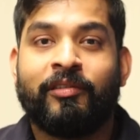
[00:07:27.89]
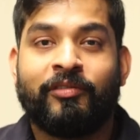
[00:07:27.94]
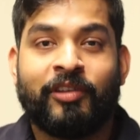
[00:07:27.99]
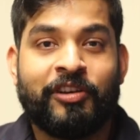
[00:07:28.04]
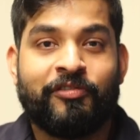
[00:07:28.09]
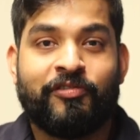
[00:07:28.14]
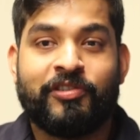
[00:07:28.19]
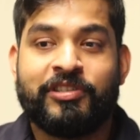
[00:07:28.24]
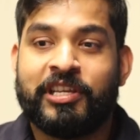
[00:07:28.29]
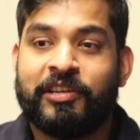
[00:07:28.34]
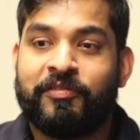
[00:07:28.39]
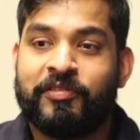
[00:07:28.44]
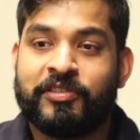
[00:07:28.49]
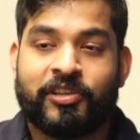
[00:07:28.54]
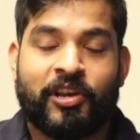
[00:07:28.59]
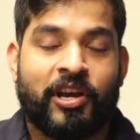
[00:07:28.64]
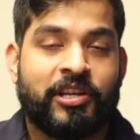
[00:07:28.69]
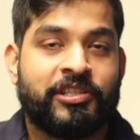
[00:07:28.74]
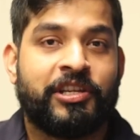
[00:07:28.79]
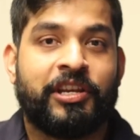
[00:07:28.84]
Intrinsic
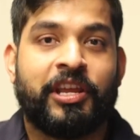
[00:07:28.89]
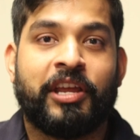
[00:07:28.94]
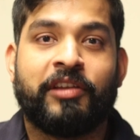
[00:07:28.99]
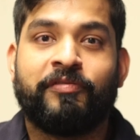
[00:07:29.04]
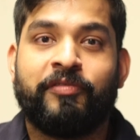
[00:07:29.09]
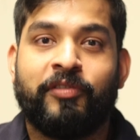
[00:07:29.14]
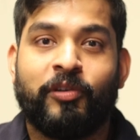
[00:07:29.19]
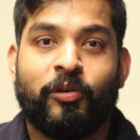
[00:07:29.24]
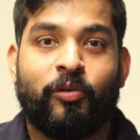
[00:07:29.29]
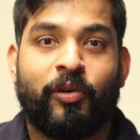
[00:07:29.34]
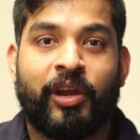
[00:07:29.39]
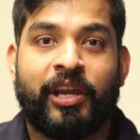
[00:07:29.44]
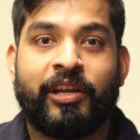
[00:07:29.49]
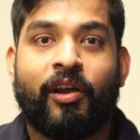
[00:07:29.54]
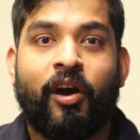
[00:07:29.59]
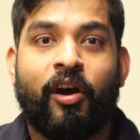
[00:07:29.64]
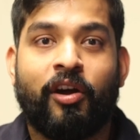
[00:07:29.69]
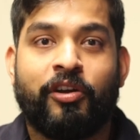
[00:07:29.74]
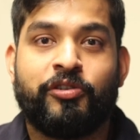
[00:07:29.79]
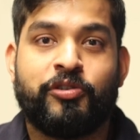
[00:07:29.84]
viscosity and flow
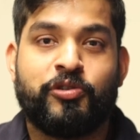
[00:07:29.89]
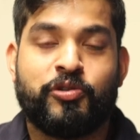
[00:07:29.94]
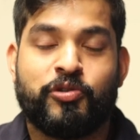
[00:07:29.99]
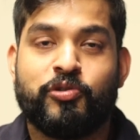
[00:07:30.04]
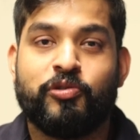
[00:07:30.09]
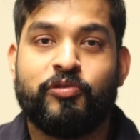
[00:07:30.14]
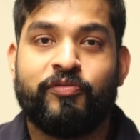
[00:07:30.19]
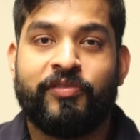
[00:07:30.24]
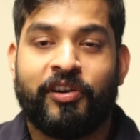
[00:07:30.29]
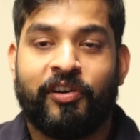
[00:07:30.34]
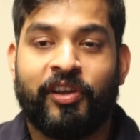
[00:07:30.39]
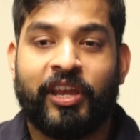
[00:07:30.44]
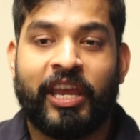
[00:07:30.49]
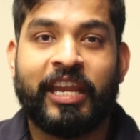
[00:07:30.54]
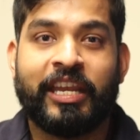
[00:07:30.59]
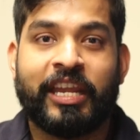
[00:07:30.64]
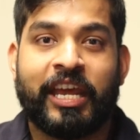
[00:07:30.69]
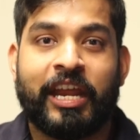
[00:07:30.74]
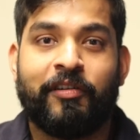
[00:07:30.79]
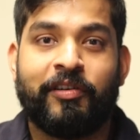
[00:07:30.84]
rate are 2 very
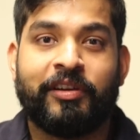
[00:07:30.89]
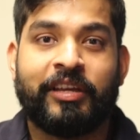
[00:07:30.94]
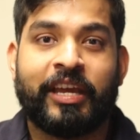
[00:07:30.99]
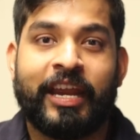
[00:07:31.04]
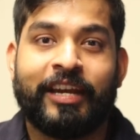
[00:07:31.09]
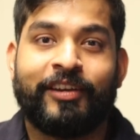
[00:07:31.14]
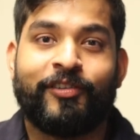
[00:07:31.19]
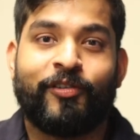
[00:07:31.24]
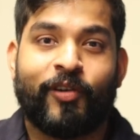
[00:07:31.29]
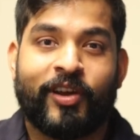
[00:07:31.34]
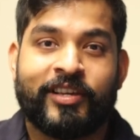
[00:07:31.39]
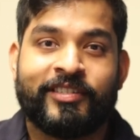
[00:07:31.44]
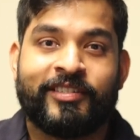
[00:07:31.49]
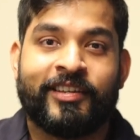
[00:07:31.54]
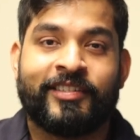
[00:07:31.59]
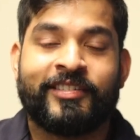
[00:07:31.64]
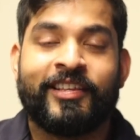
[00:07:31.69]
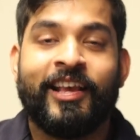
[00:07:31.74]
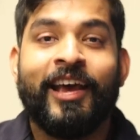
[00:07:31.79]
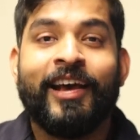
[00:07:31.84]
inherent
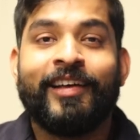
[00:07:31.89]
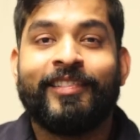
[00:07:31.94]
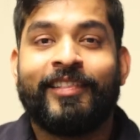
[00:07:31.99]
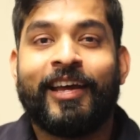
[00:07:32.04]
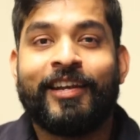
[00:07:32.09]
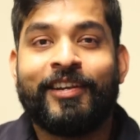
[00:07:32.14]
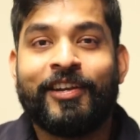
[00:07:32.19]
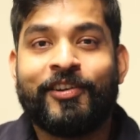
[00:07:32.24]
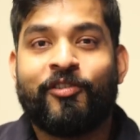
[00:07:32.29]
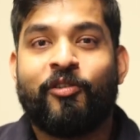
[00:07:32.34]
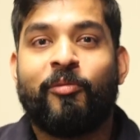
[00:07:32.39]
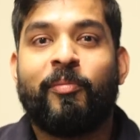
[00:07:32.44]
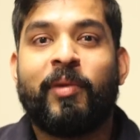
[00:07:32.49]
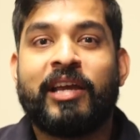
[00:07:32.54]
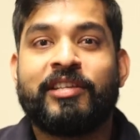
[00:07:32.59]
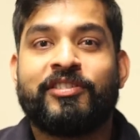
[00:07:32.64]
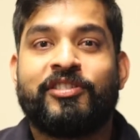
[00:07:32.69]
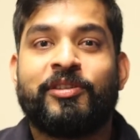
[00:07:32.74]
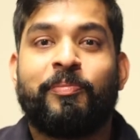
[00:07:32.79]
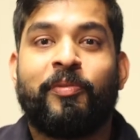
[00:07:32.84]
characteristics that
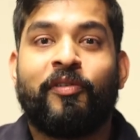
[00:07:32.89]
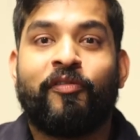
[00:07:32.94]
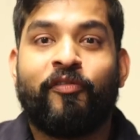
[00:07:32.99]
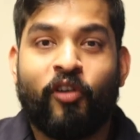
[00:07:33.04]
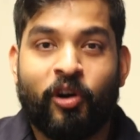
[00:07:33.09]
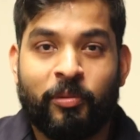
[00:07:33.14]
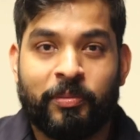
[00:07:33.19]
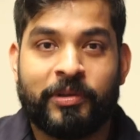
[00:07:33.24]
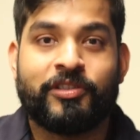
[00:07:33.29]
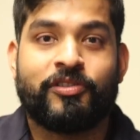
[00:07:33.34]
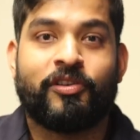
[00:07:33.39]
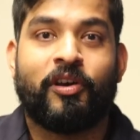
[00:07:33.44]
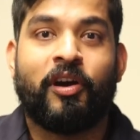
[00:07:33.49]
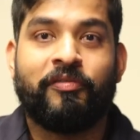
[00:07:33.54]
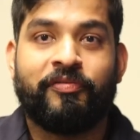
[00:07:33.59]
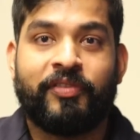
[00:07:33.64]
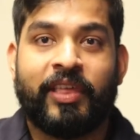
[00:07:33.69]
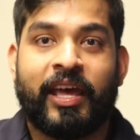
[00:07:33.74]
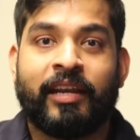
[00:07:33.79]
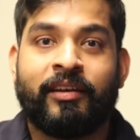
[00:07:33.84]
determines the performance
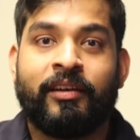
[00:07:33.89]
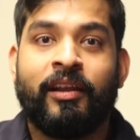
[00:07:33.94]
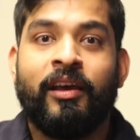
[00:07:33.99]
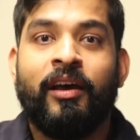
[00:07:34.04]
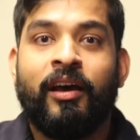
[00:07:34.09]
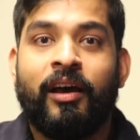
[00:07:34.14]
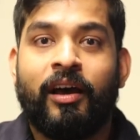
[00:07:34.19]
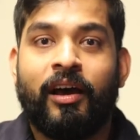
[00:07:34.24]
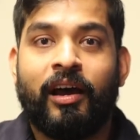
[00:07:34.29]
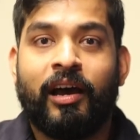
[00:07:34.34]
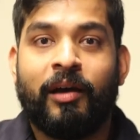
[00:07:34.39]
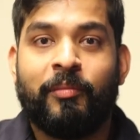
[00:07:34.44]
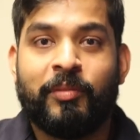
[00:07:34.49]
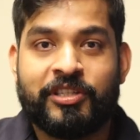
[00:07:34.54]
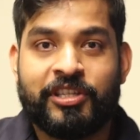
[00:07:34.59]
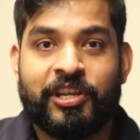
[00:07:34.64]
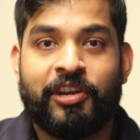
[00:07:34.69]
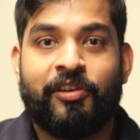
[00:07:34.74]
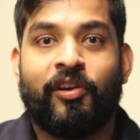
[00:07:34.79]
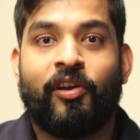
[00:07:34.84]
of that
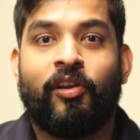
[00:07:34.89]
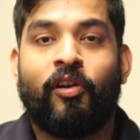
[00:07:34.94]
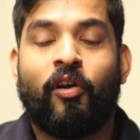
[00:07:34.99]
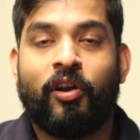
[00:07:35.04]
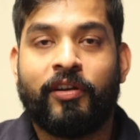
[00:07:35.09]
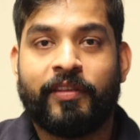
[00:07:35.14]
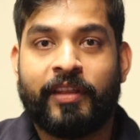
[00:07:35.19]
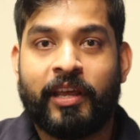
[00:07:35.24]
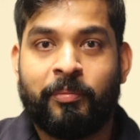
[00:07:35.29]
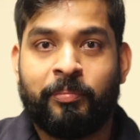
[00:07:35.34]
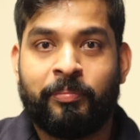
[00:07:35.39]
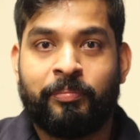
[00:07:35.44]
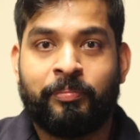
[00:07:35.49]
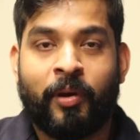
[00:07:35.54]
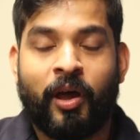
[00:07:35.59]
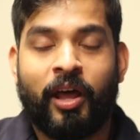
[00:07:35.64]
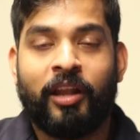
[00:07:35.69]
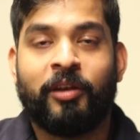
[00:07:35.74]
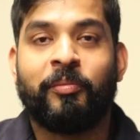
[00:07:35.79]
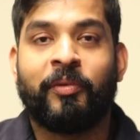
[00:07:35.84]
material or that
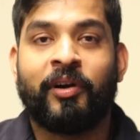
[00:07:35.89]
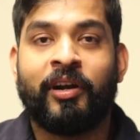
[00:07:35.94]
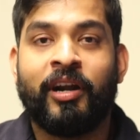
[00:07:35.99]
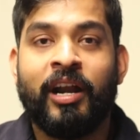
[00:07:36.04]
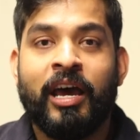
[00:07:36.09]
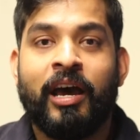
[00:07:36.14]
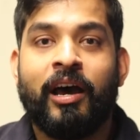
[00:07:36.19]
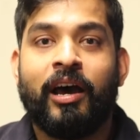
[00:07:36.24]
polymer.